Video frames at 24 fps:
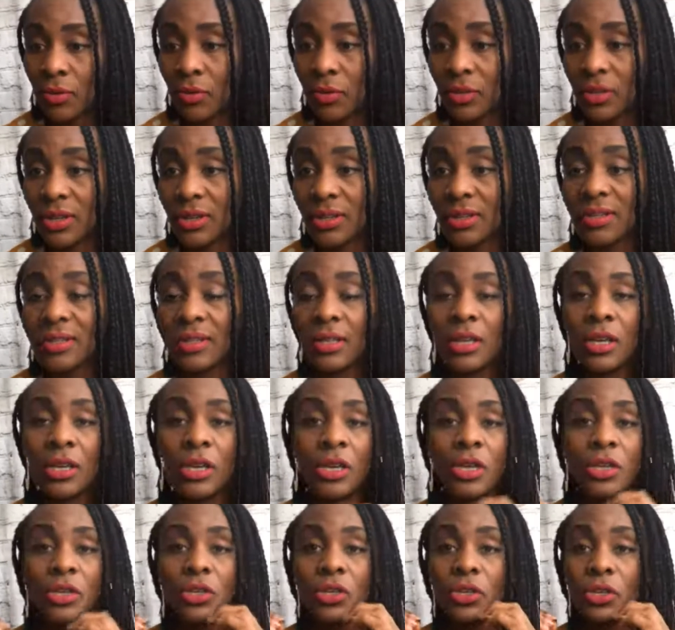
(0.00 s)
audience.
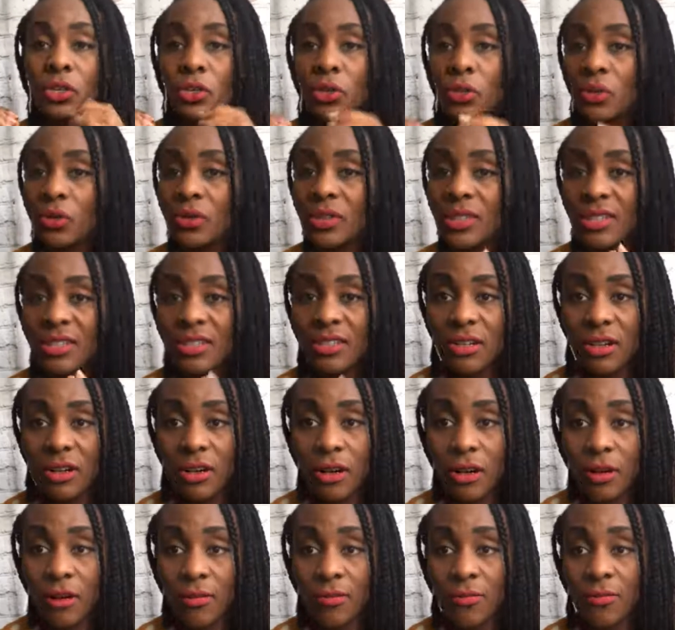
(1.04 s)
You
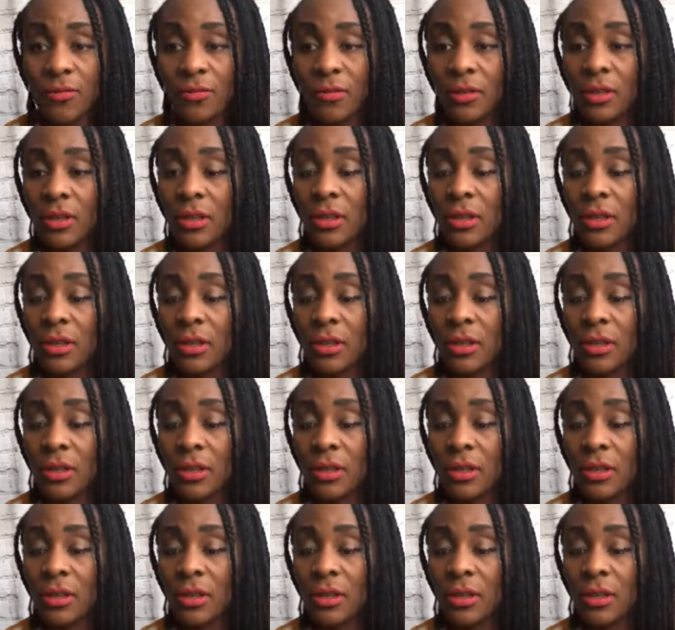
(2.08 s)
deserve